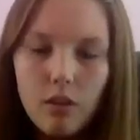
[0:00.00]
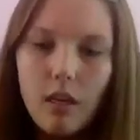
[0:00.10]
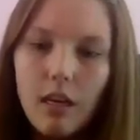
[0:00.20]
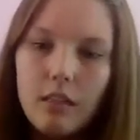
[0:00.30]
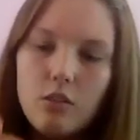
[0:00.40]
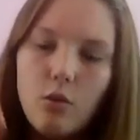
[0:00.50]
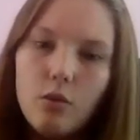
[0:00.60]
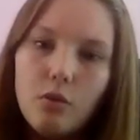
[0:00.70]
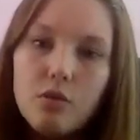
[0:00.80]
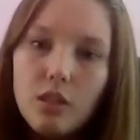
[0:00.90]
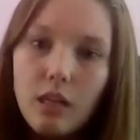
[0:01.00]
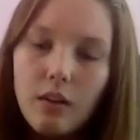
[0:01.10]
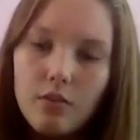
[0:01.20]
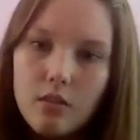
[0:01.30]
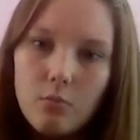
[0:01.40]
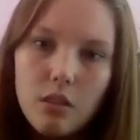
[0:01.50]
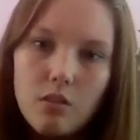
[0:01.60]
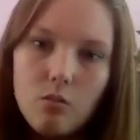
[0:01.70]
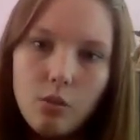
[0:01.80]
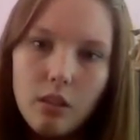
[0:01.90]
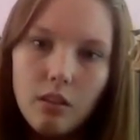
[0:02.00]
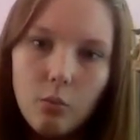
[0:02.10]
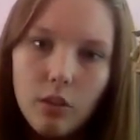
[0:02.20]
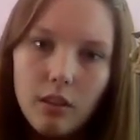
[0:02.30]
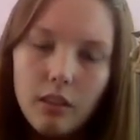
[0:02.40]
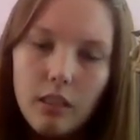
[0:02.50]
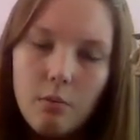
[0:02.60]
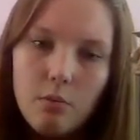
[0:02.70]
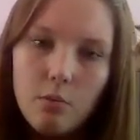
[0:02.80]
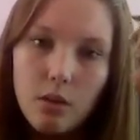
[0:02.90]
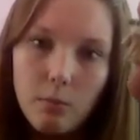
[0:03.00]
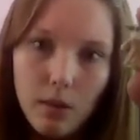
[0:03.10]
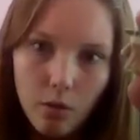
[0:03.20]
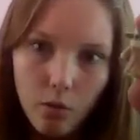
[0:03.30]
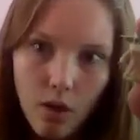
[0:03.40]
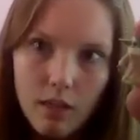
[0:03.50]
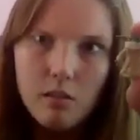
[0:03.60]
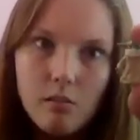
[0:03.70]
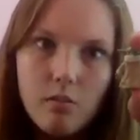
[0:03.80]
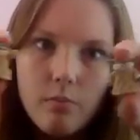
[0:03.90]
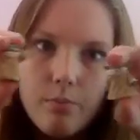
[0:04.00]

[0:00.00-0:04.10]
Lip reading: one. I don't notice the cuffs as much with the one that comes with the Mandalorian.